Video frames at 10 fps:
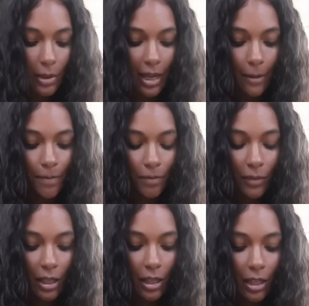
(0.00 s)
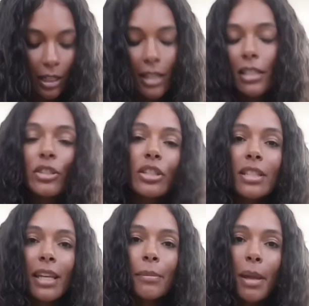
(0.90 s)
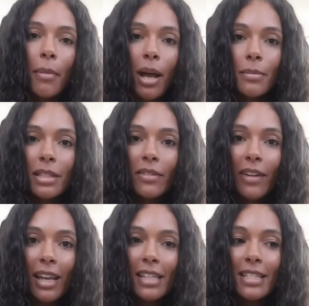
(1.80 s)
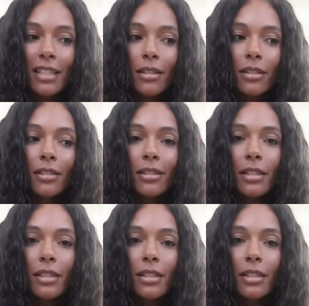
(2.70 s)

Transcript: But I guess I should take my mom's advice and